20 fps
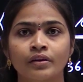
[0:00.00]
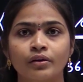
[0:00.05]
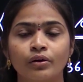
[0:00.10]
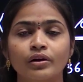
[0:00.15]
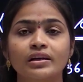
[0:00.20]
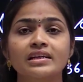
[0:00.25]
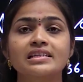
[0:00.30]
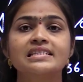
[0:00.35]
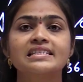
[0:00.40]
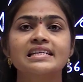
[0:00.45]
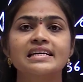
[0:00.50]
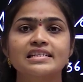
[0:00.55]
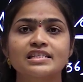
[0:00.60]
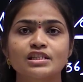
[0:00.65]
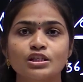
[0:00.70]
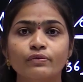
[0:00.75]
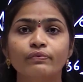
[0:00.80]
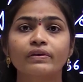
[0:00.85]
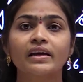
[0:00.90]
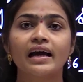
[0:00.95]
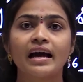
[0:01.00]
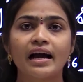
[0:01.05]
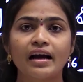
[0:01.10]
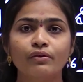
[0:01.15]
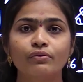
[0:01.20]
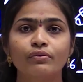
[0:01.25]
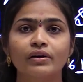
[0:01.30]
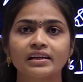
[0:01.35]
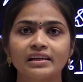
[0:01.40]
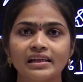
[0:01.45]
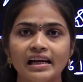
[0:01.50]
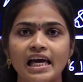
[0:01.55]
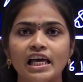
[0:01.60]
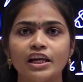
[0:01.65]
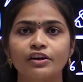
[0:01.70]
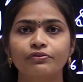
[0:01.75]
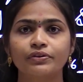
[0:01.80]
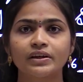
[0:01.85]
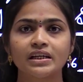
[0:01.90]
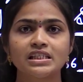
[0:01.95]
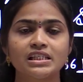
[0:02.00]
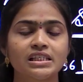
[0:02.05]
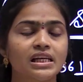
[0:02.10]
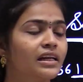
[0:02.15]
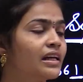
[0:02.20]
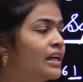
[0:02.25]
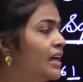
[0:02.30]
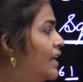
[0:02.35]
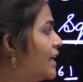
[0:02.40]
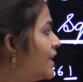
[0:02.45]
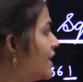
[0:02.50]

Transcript: okay just we have one clarification